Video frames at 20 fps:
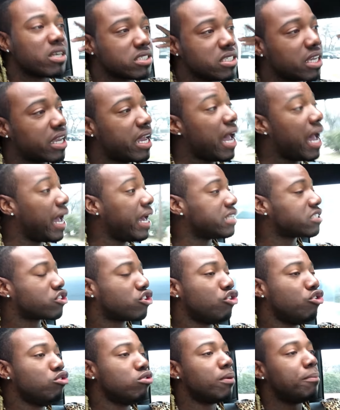The guy is
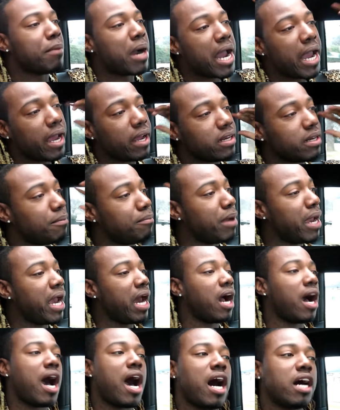cool. The
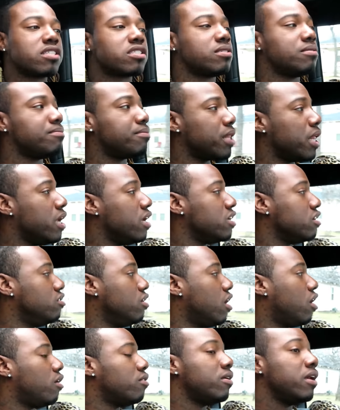man awesome. You
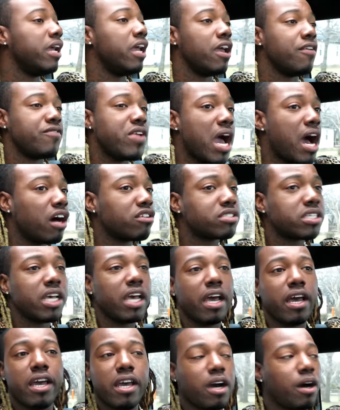know, if y'all
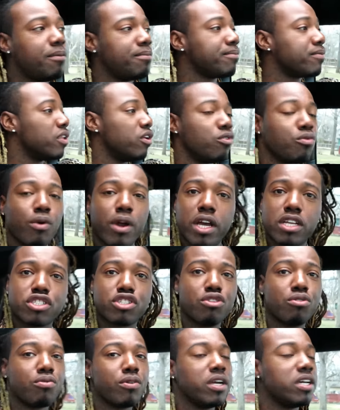tell him Real
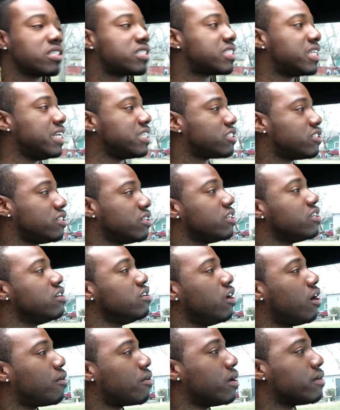to Real sent you, you
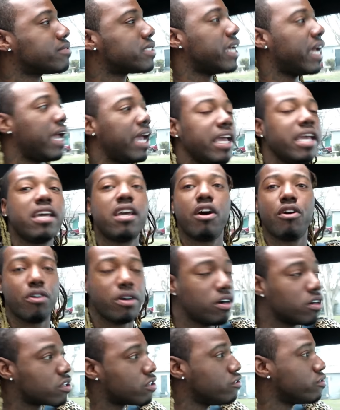know what I'm saying? He gonna
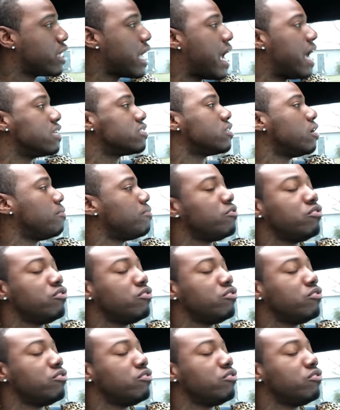hook you guys up.